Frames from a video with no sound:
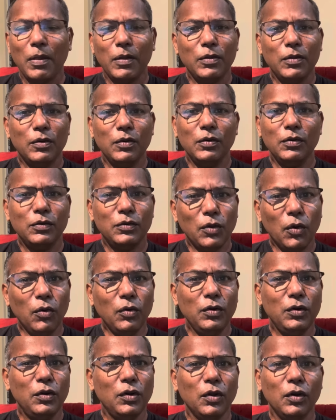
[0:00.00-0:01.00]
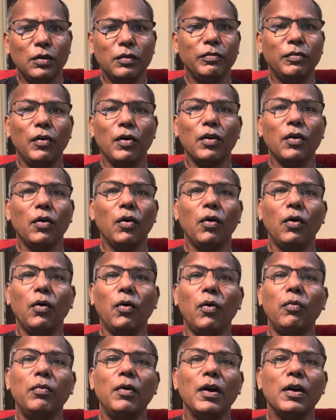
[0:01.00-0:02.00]
You know, don't look for
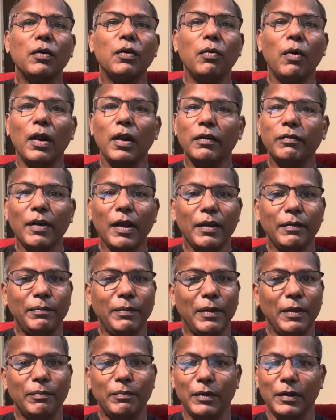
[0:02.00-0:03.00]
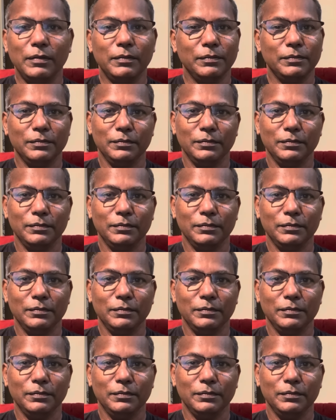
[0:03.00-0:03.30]
overqualified people.